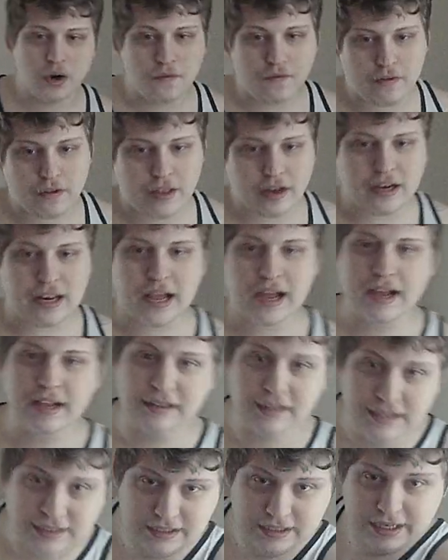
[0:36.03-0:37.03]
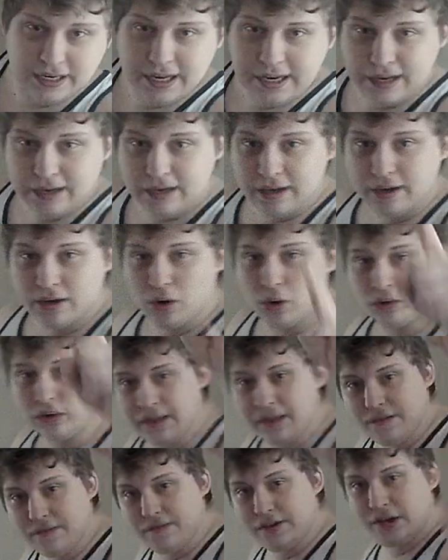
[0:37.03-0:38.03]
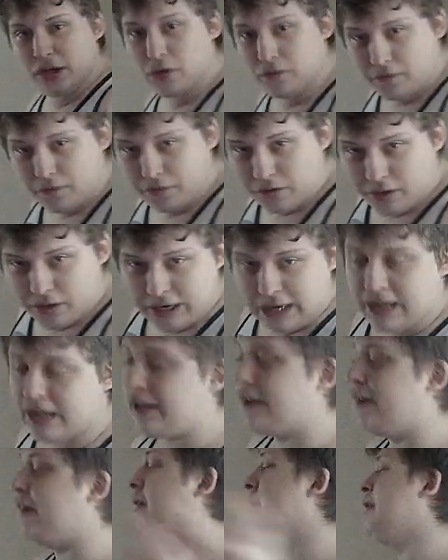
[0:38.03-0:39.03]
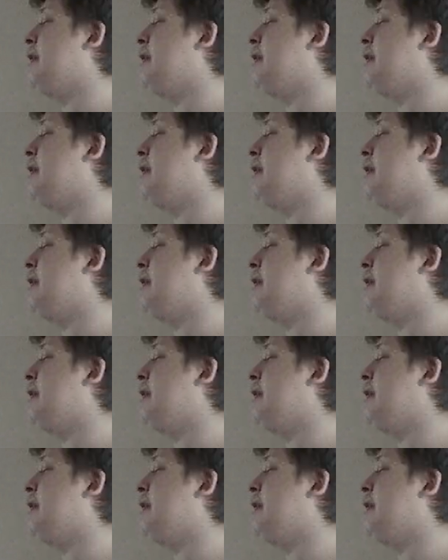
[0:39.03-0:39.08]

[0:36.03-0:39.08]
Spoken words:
for the day. Listen here. Only video for the day.